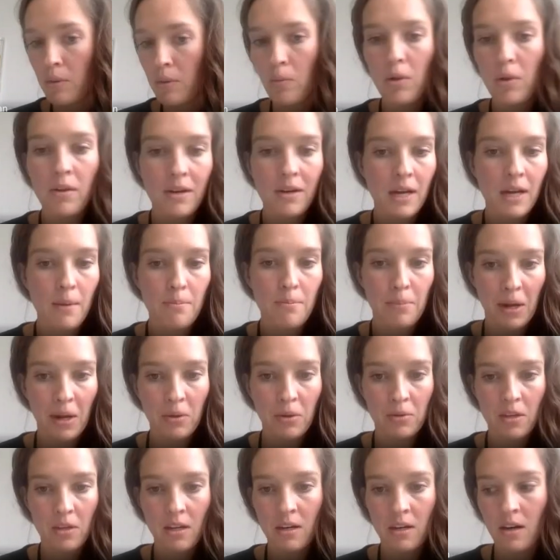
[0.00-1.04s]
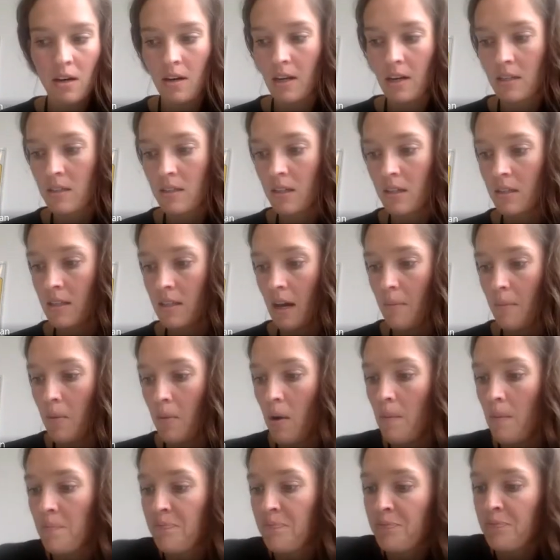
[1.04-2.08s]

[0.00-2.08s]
We'll look at both in our next example.